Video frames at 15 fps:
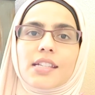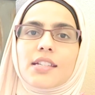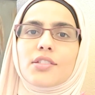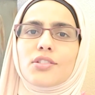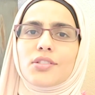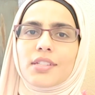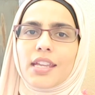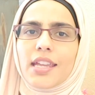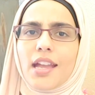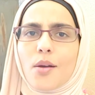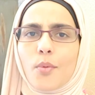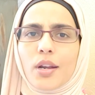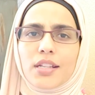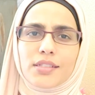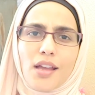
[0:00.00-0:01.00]
and today I
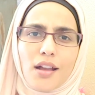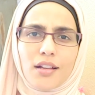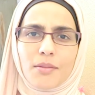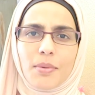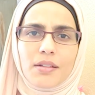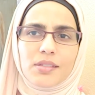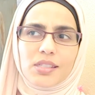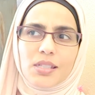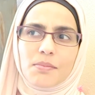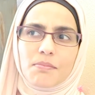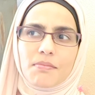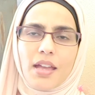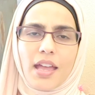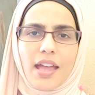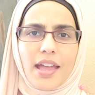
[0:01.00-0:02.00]
want to talk about
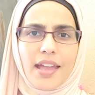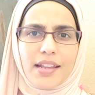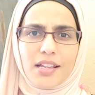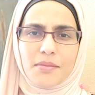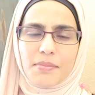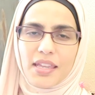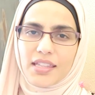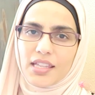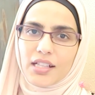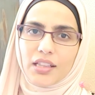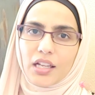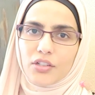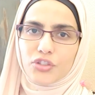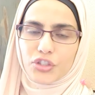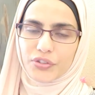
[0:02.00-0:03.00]
some henna making
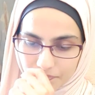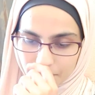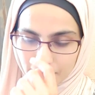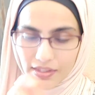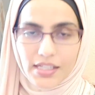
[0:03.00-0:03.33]
luxury.